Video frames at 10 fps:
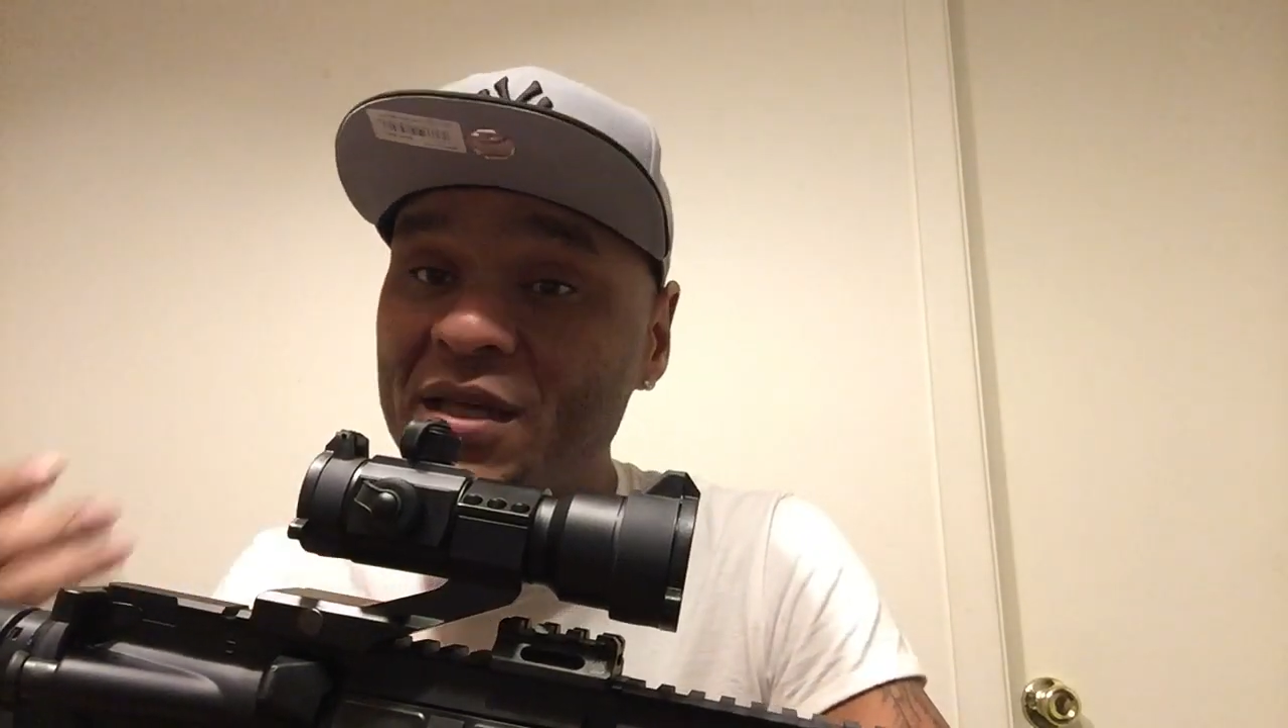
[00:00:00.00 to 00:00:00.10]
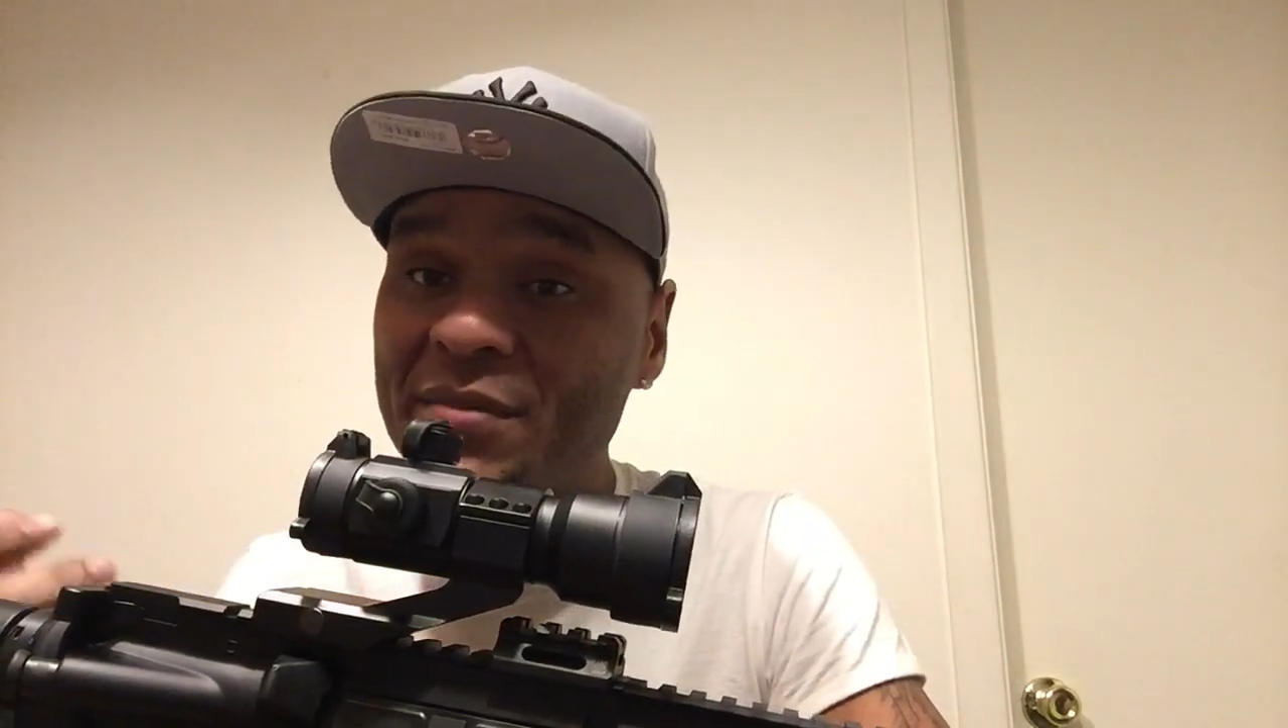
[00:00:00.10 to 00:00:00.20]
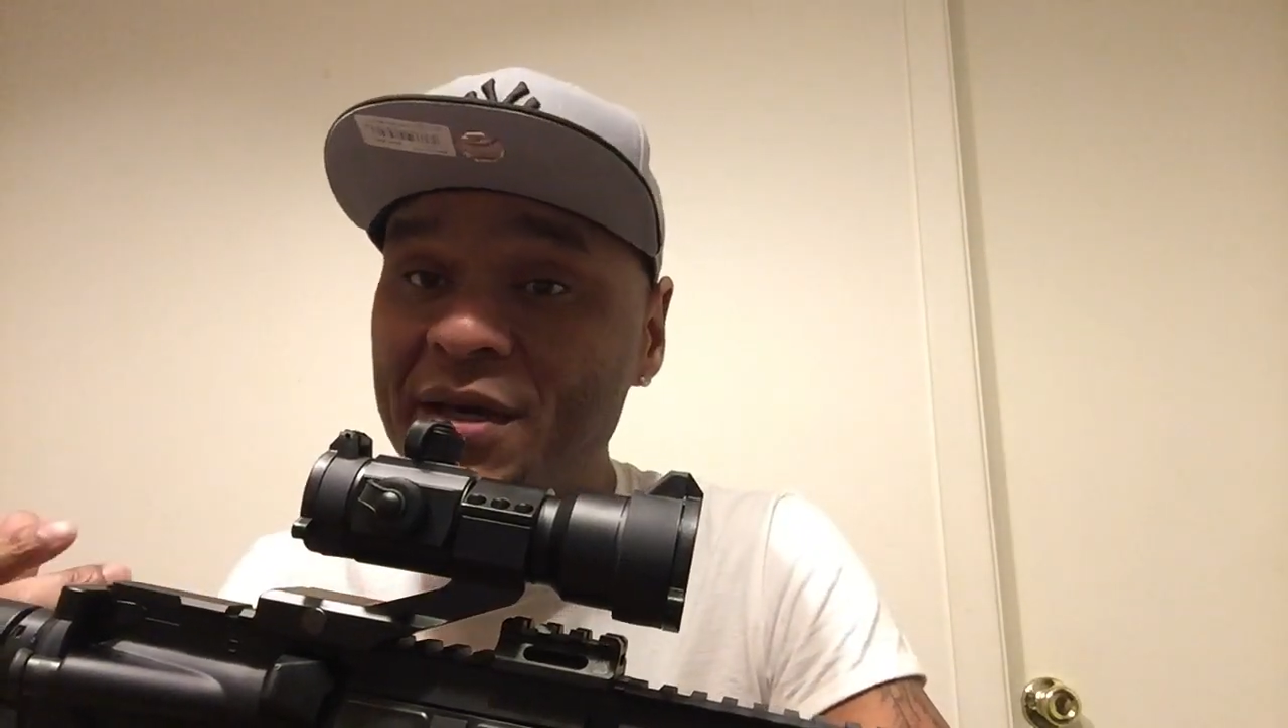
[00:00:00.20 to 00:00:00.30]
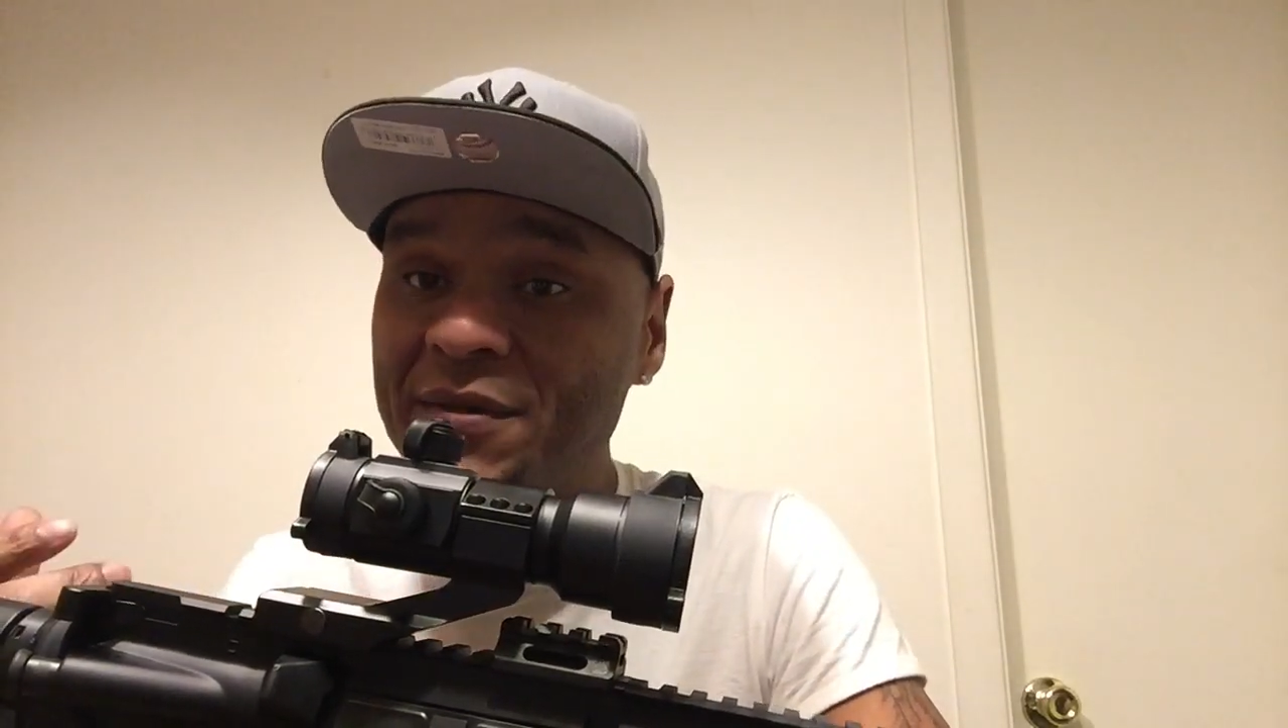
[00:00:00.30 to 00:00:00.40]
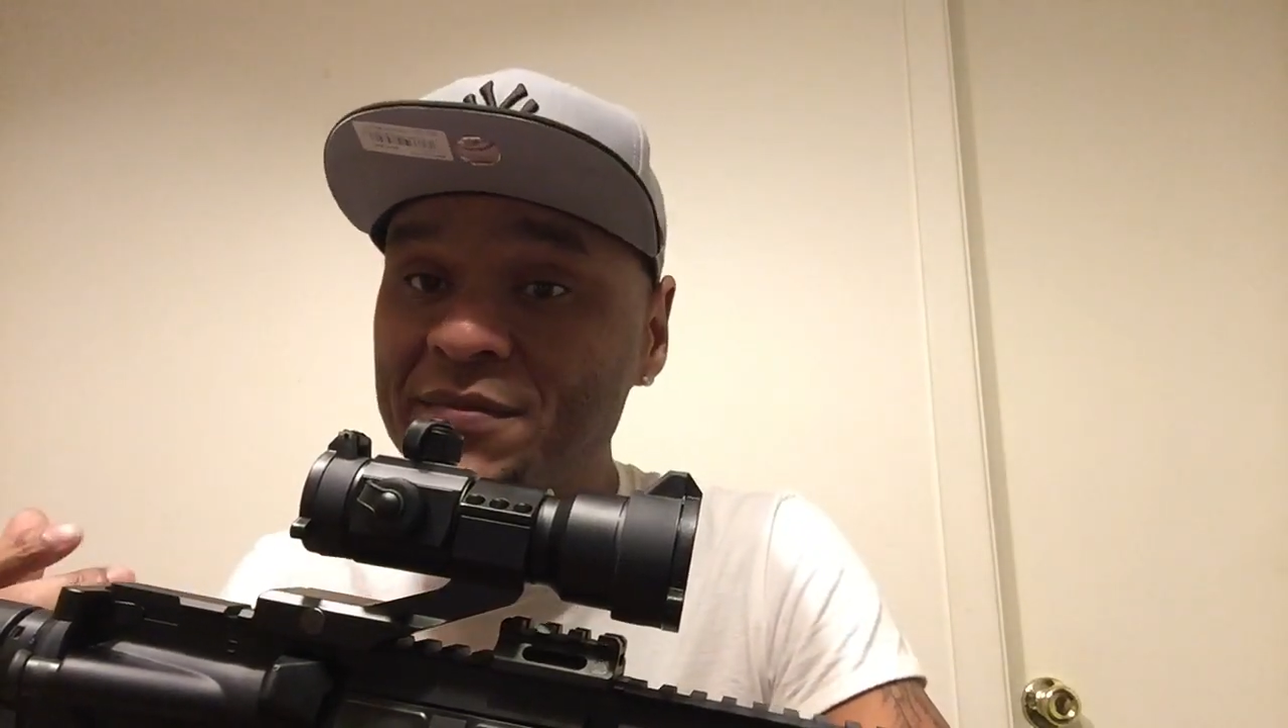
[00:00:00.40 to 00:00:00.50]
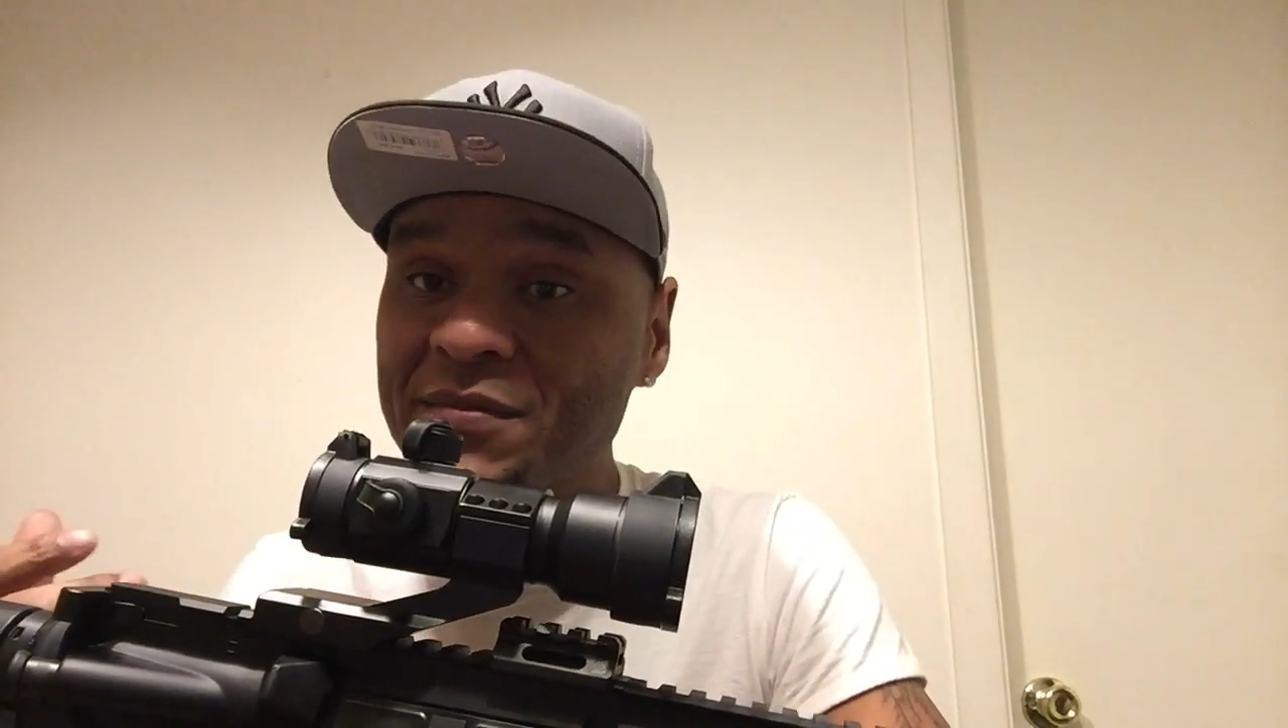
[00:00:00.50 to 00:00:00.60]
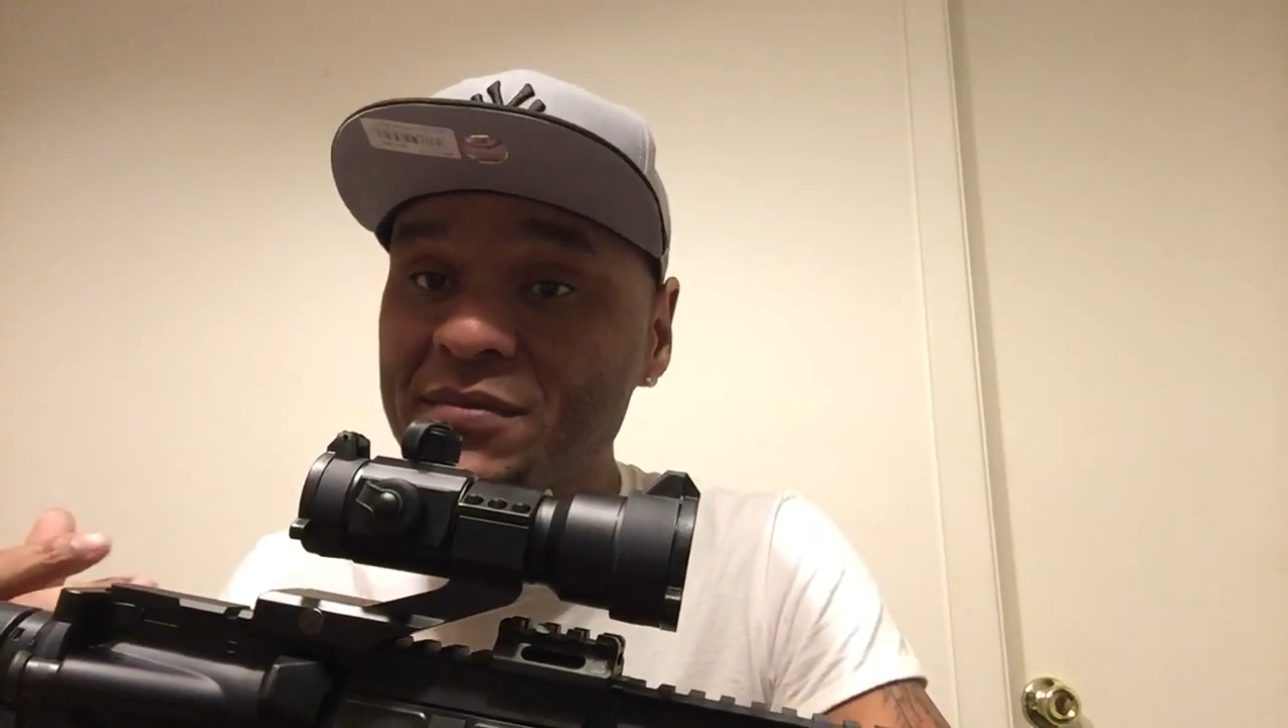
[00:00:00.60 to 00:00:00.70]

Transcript: eBay.